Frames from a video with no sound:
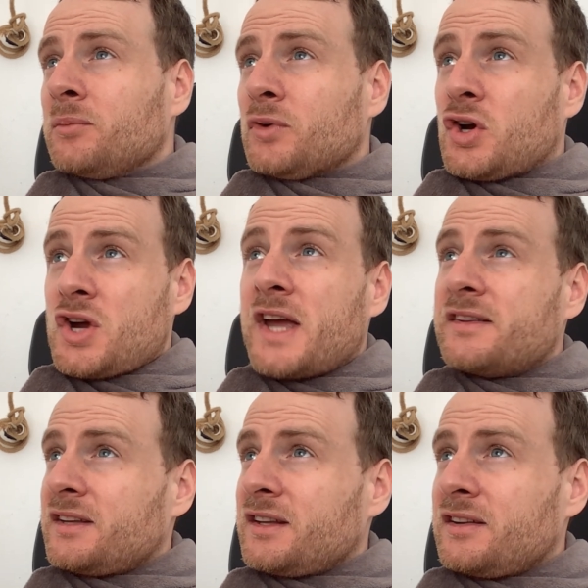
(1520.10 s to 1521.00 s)

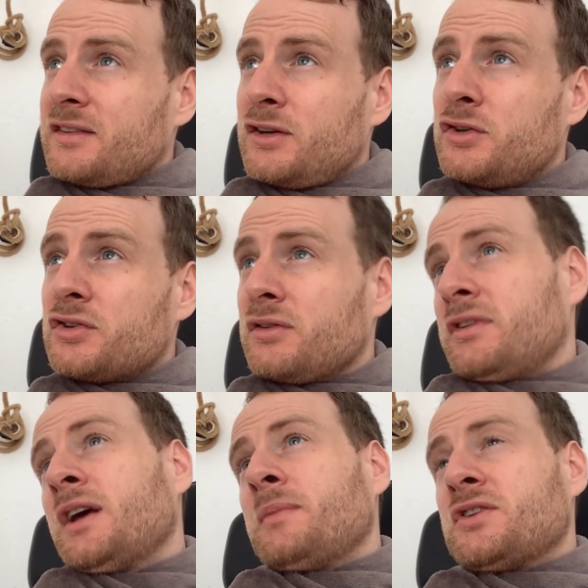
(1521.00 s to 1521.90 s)
creating this illusion of,
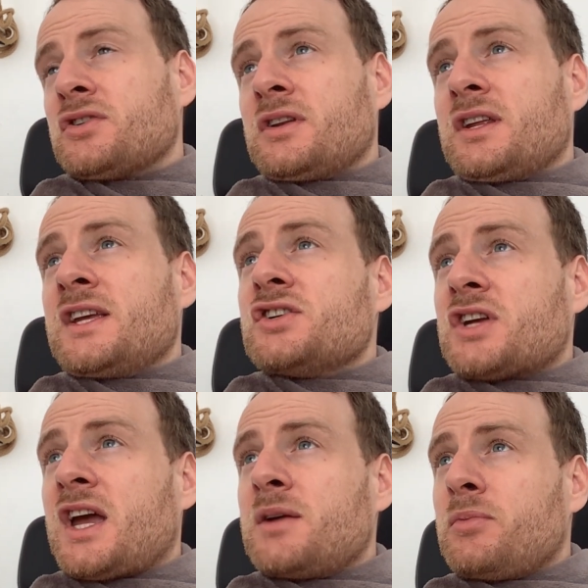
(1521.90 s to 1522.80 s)
like, imagine each
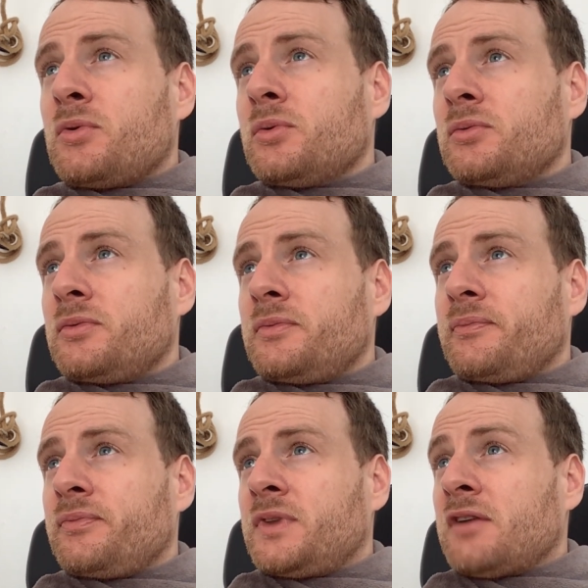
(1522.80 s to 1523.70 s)
cable,
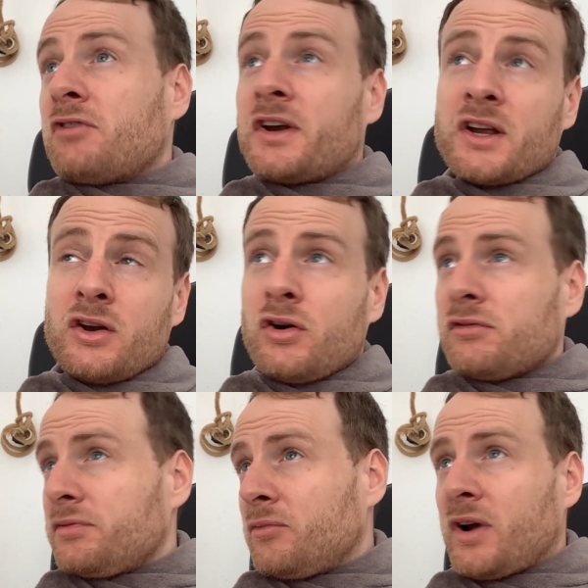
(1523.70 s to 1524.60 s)
they're running along
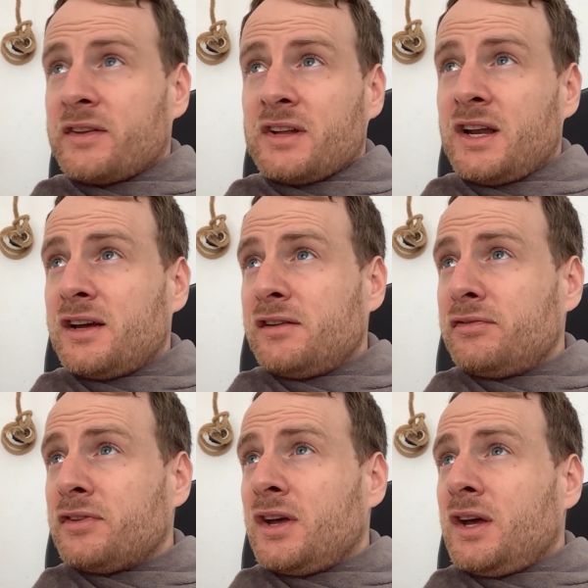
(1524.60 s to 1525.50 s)
from right to
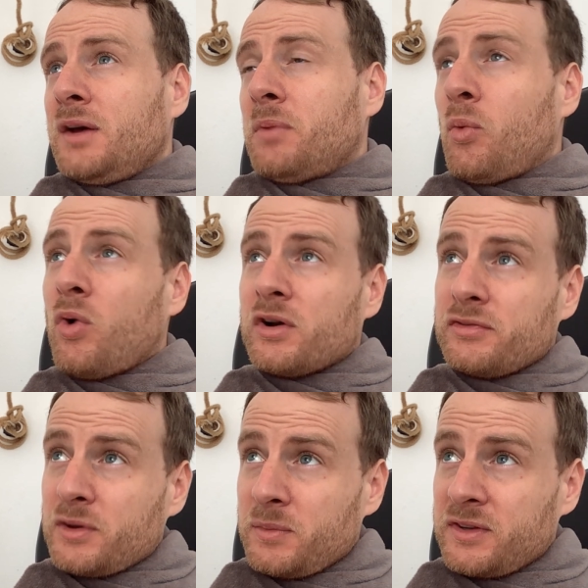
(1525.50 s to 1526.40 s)
left, but one of
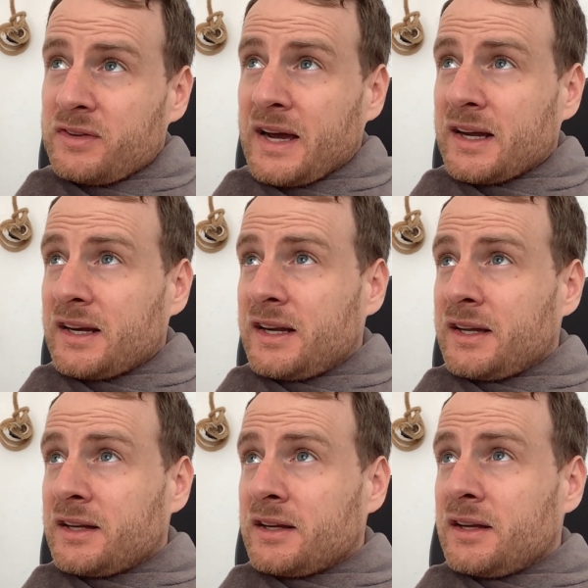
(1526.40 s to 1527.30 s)
them is
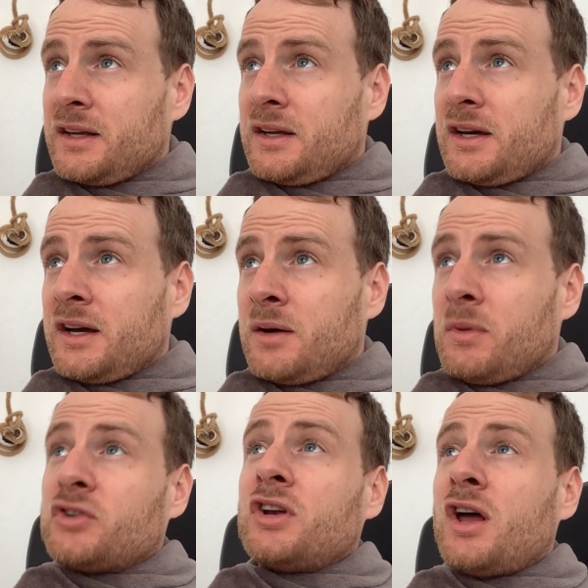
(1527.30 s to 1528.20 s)
dangling
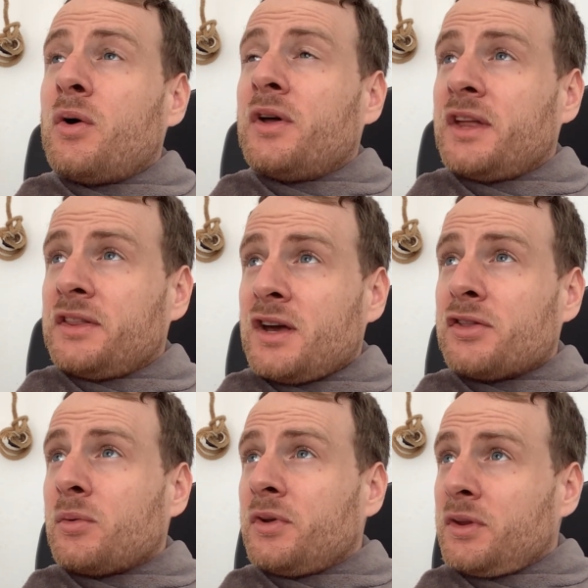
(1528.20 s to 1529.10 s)
much lower than the other
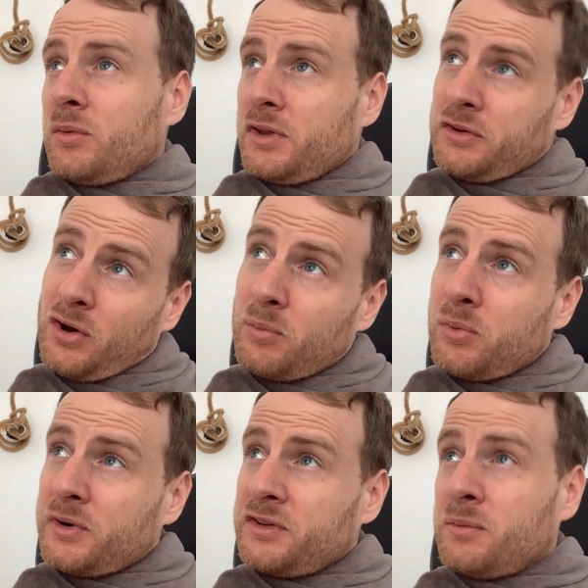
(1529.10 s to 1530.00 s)
one. The top
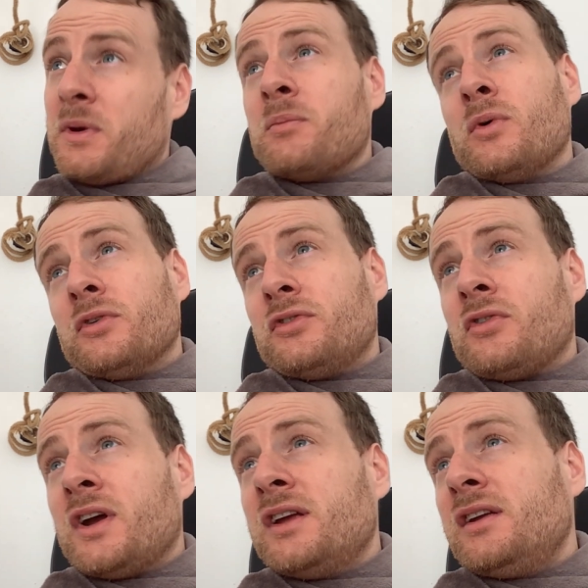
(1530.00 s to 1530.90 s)
one is a bit more
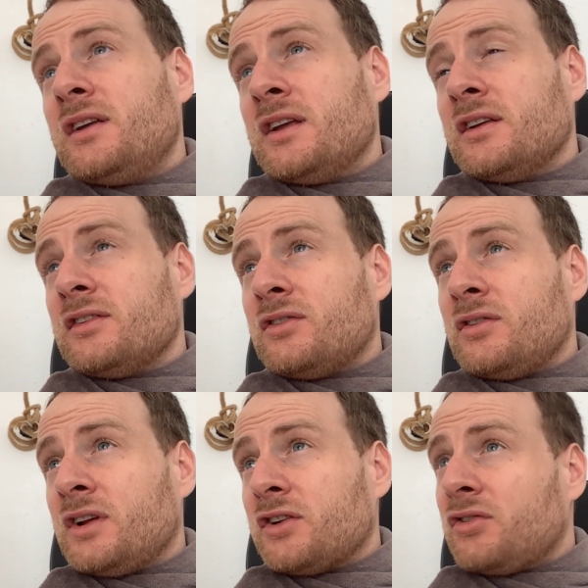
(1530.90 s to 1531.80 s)
straight in its
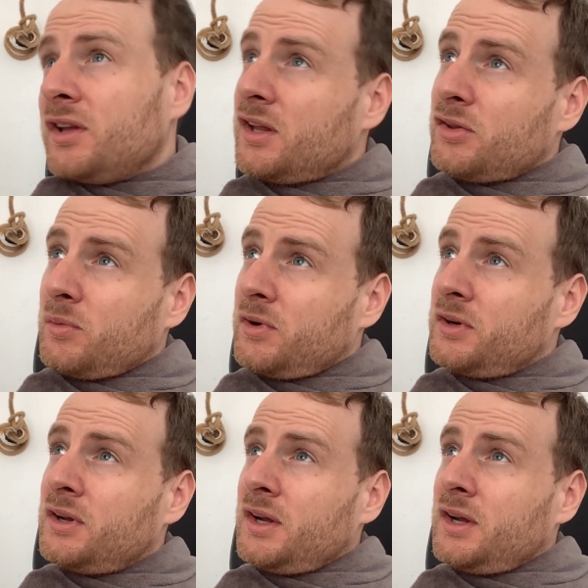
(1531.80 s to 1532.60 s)
trajectory, and the other one